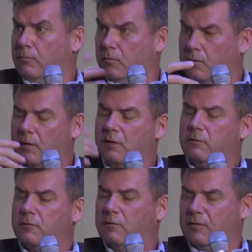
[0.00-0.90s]
so these
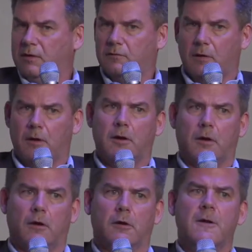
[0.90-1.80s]
sorts of things uh,
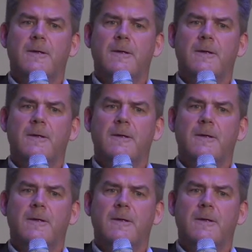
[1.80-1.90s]
occurred.